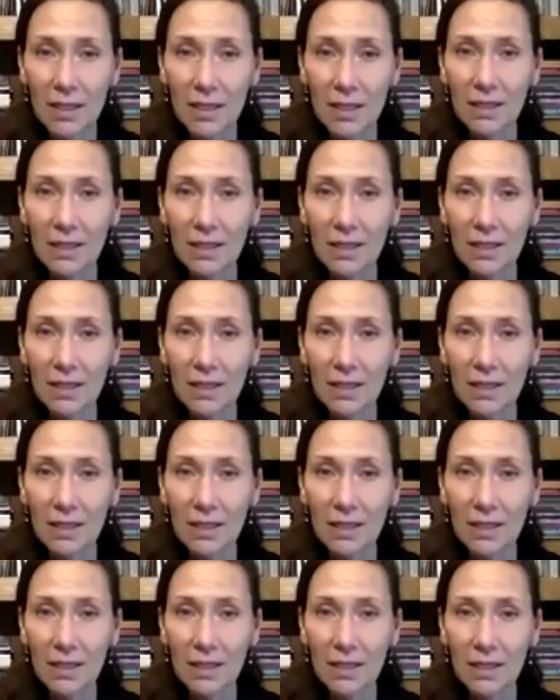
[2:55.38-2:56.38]
the significant
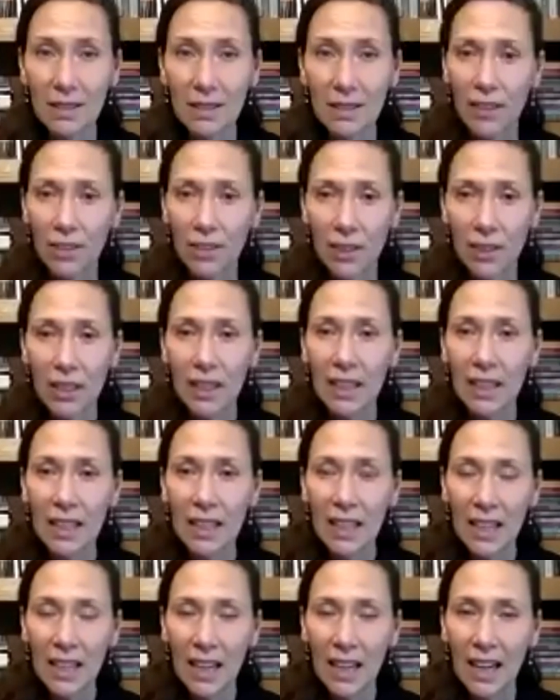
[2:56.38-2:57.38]
change.
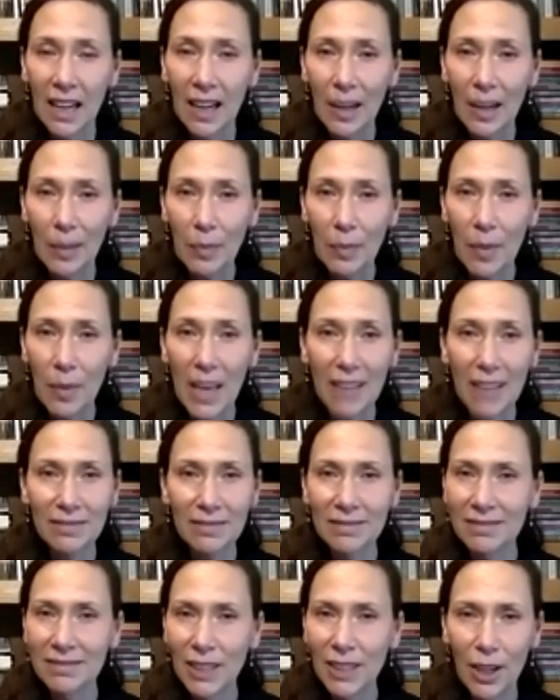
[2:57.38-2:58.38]
Um,
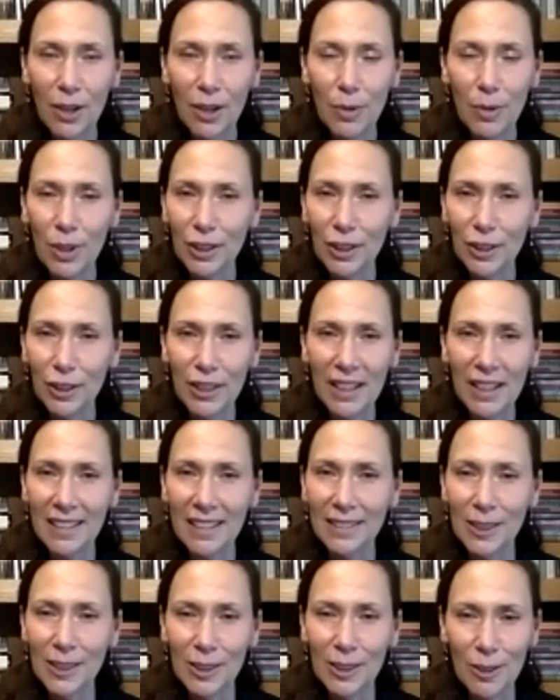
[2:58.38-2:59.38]
and, you know, we're a learning
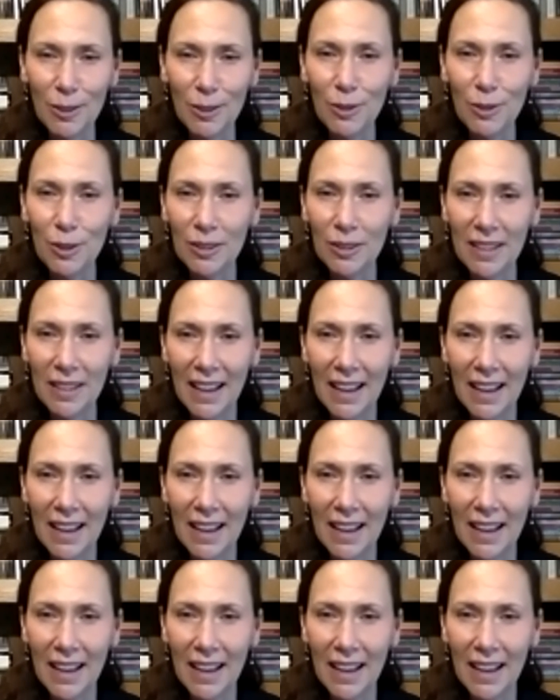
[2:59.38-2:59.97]
institution,